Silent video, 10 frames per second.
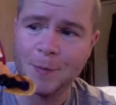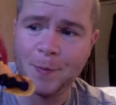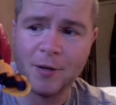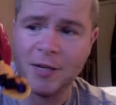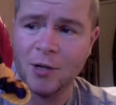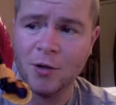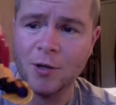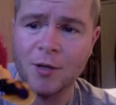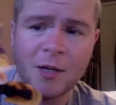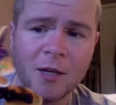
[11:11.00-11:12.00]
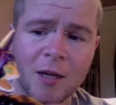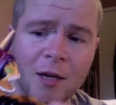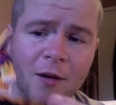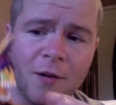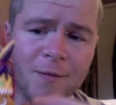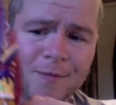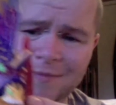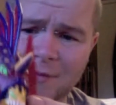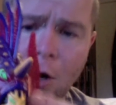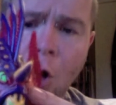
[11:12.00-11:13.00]
pretty good,
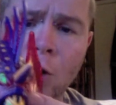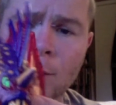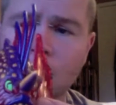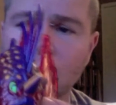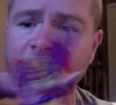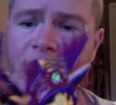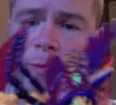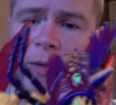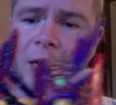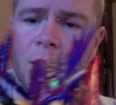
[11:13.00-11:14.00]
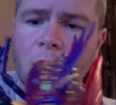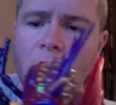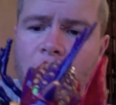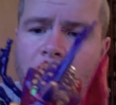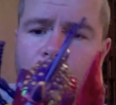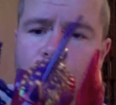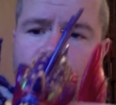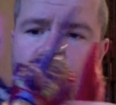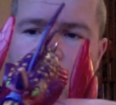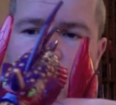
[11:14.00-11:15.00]
unbelievably. Oh, look, I can
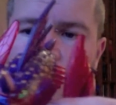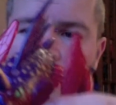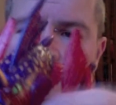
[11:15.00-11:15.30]
put these forward